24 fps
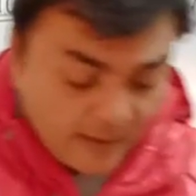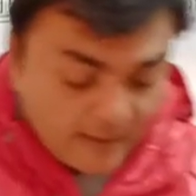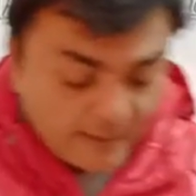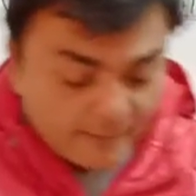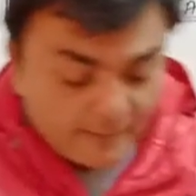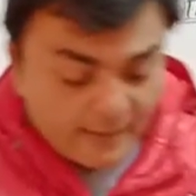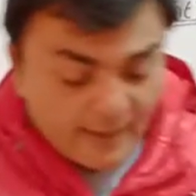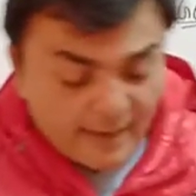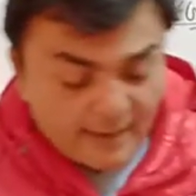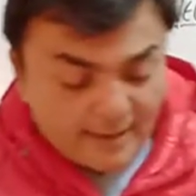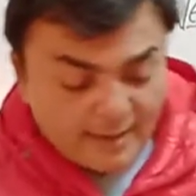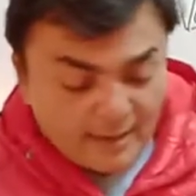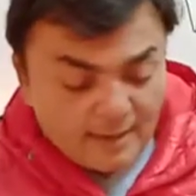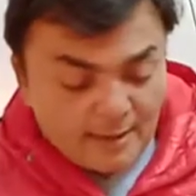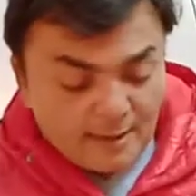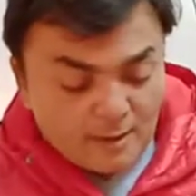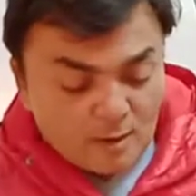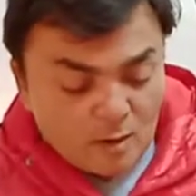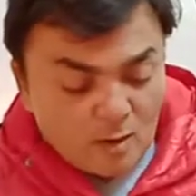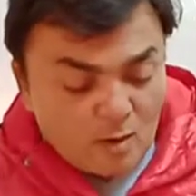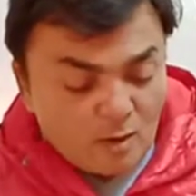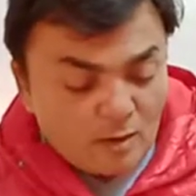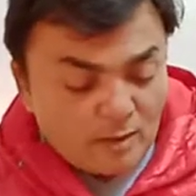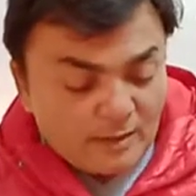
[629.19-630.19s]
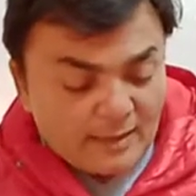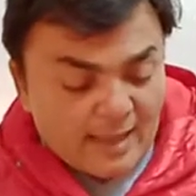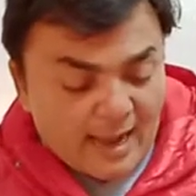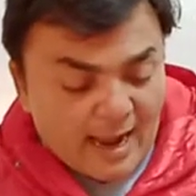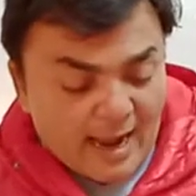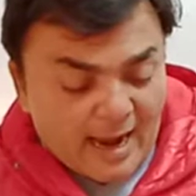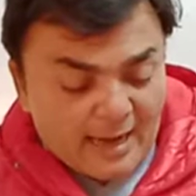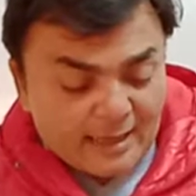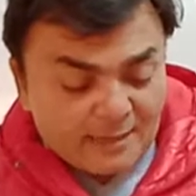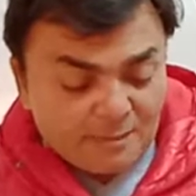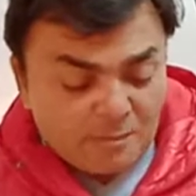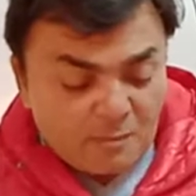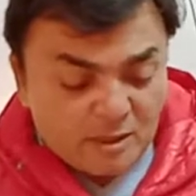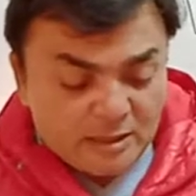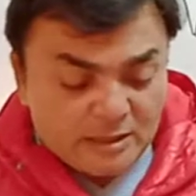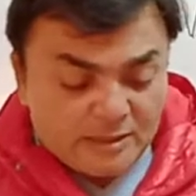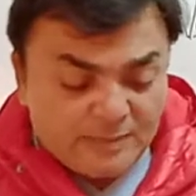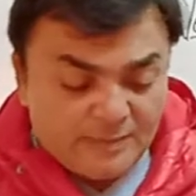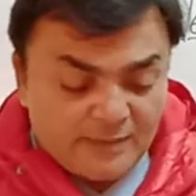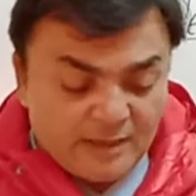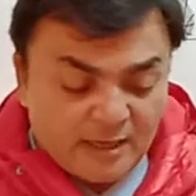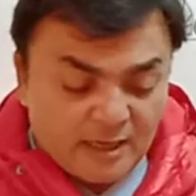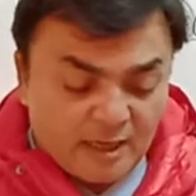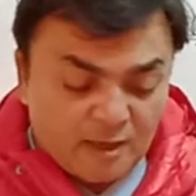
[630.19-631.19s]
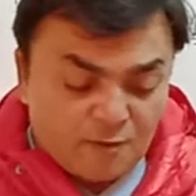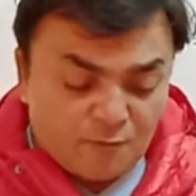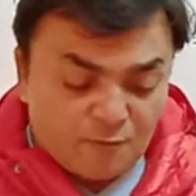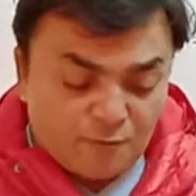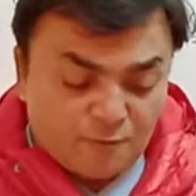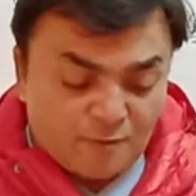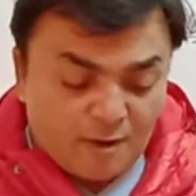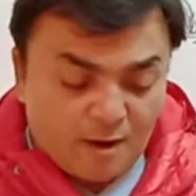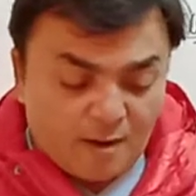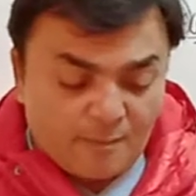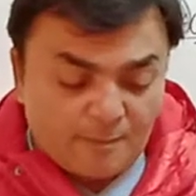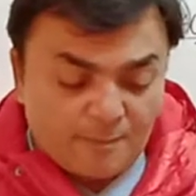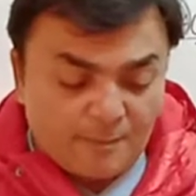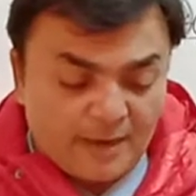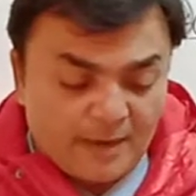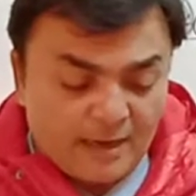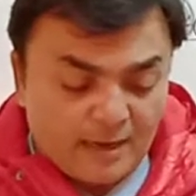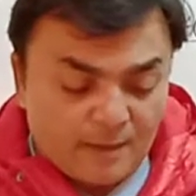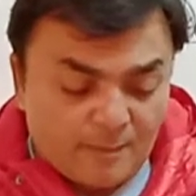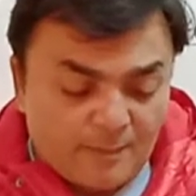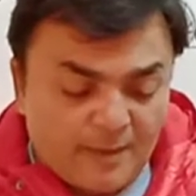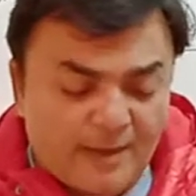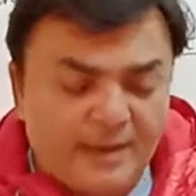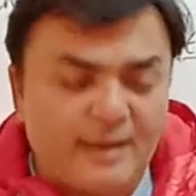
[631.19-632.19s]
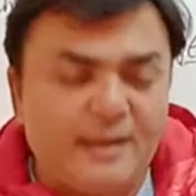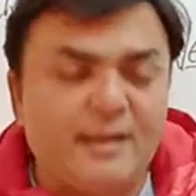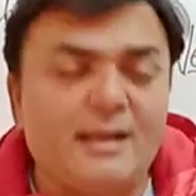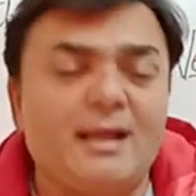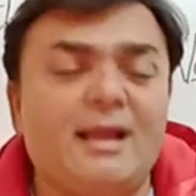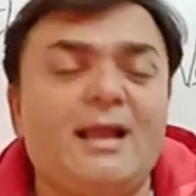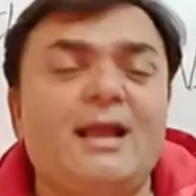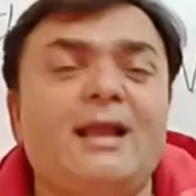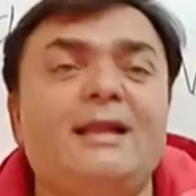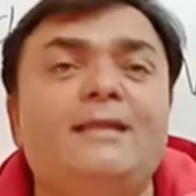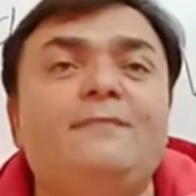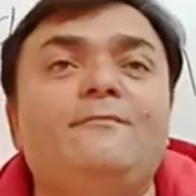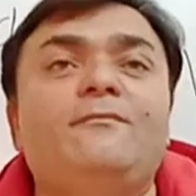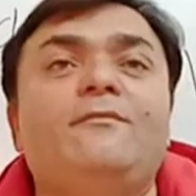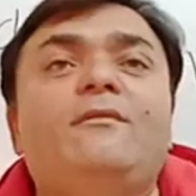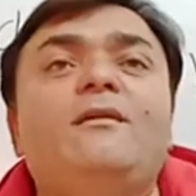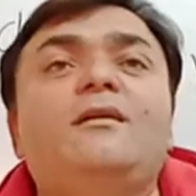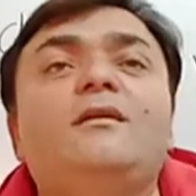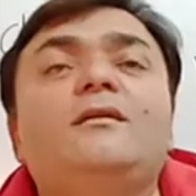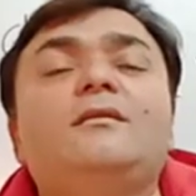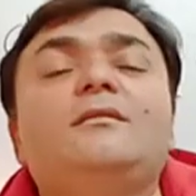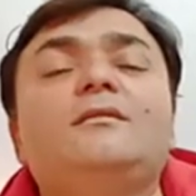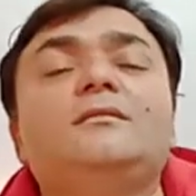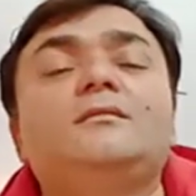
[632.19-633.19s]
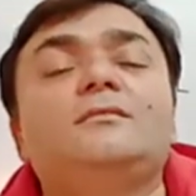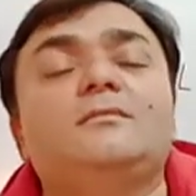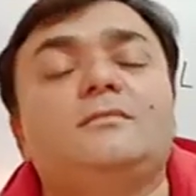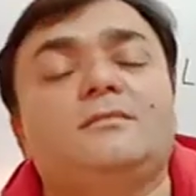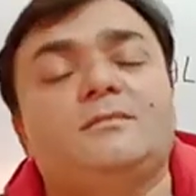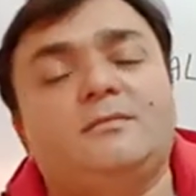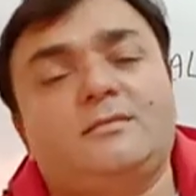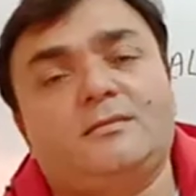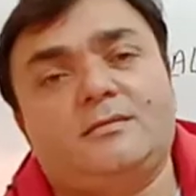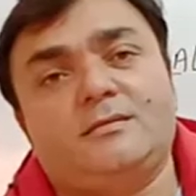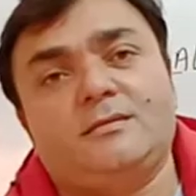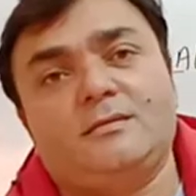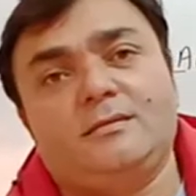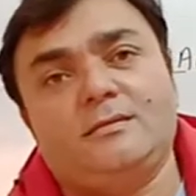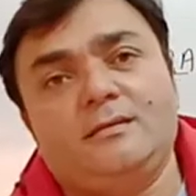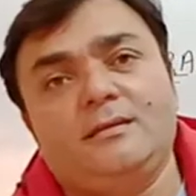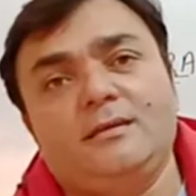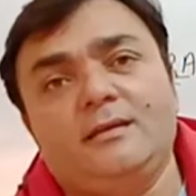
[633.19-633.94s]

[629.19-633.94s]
they control the atmosphere from becoming adverse.